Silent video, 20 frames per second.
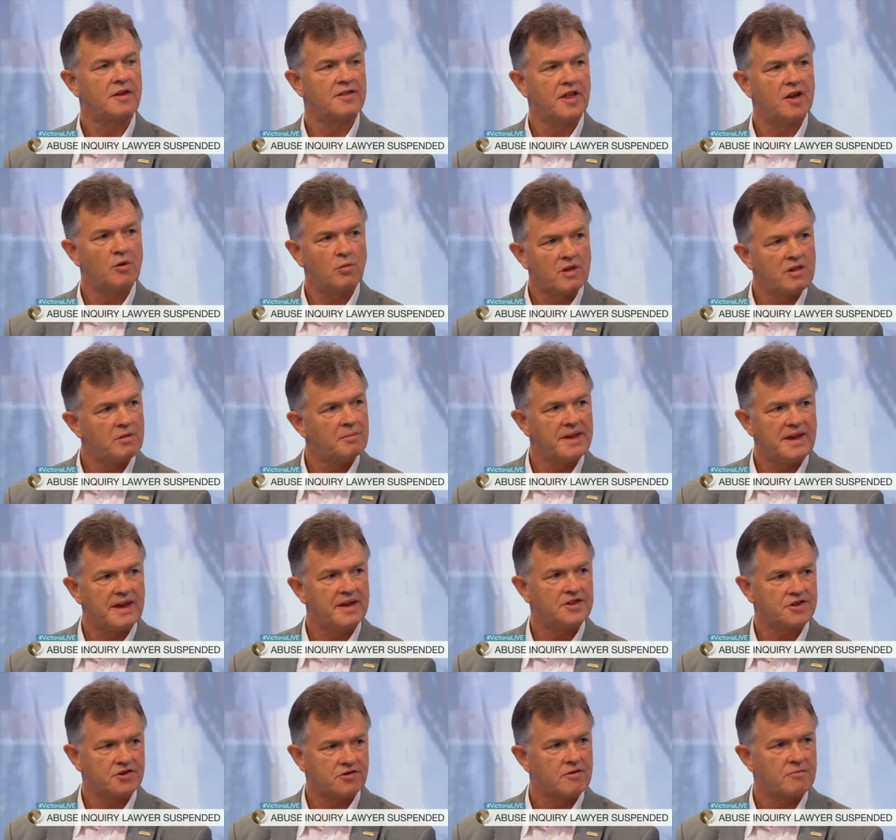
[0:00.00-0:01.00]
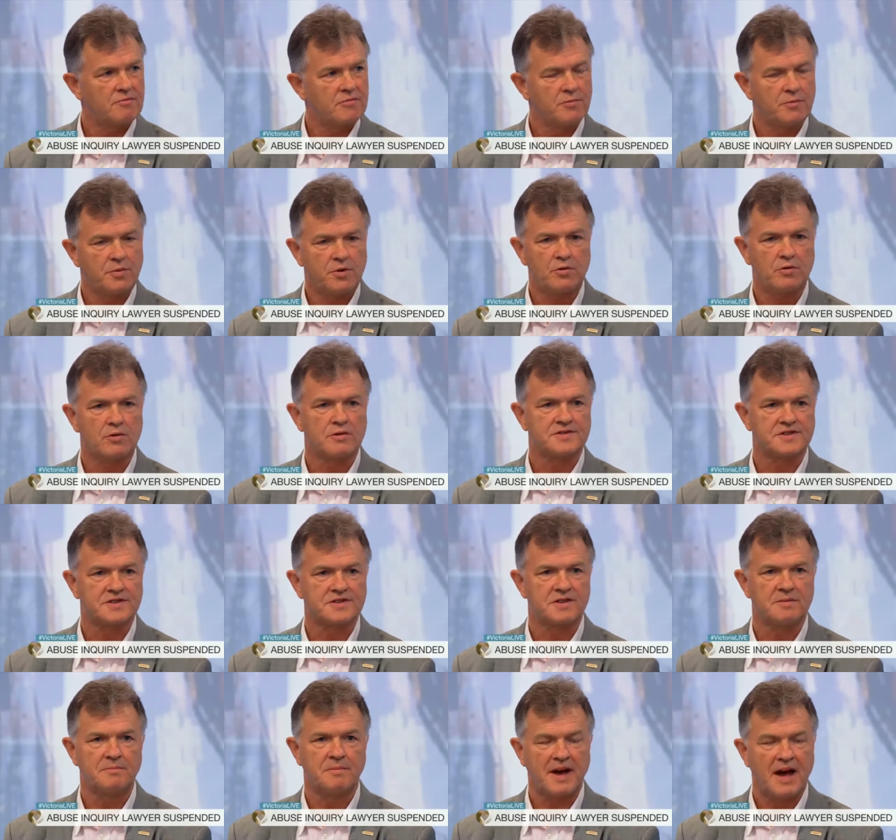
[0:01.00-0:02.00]
There will be interim reports.
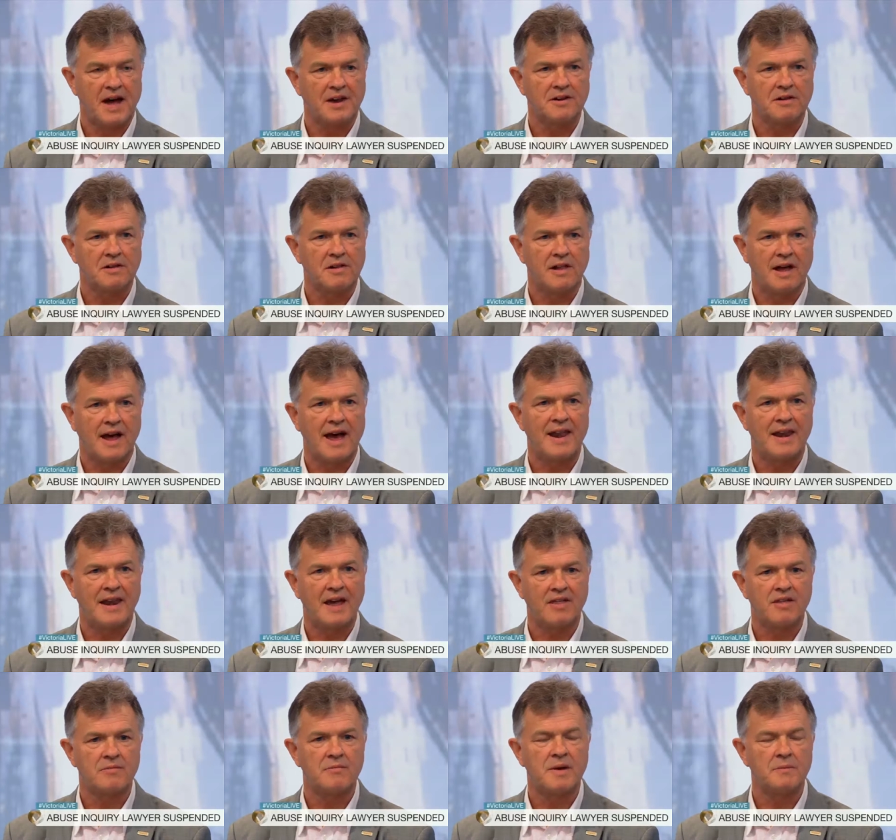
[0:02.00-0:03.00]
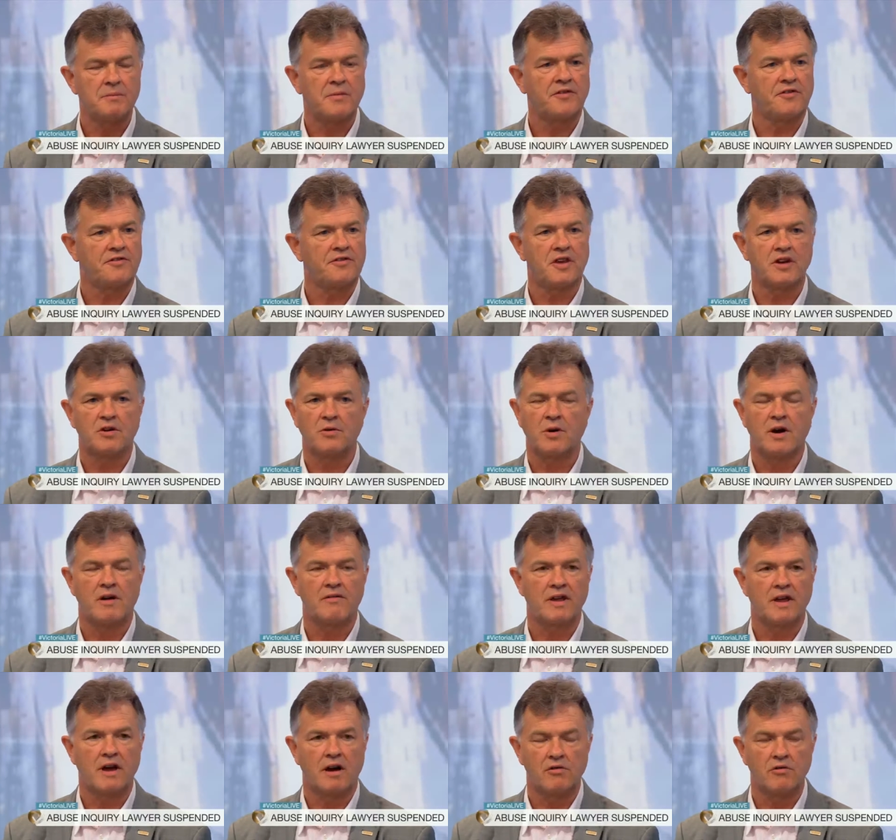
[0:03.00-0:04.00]
The panel and other members of the
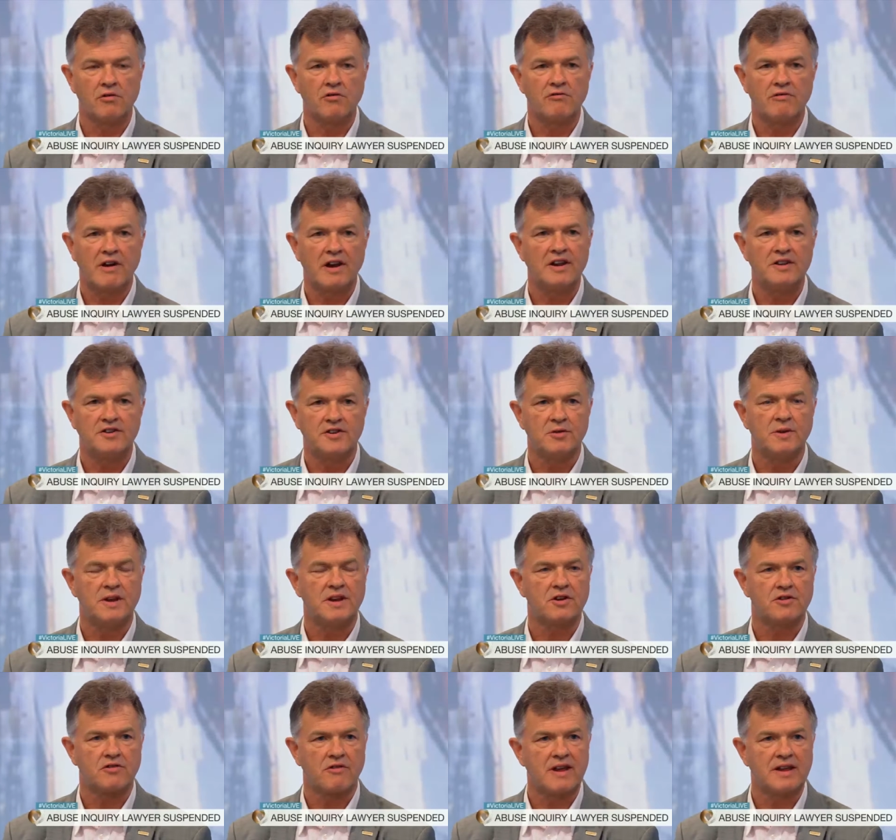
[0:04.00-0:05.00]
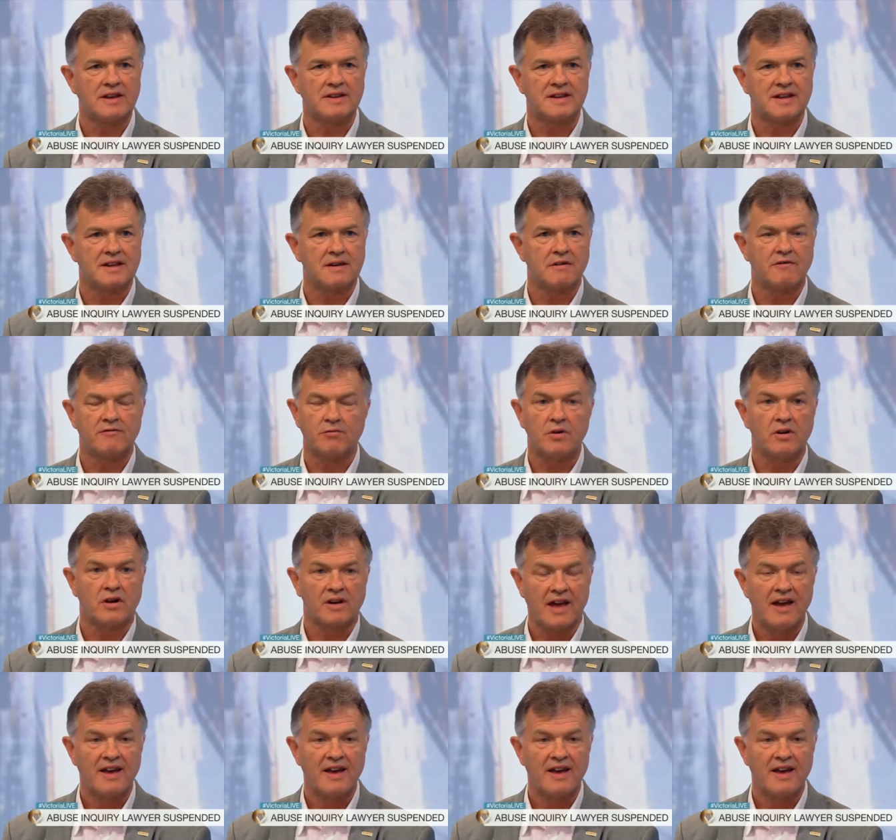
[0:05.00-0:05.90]
inquiry are already doing a great deal of work.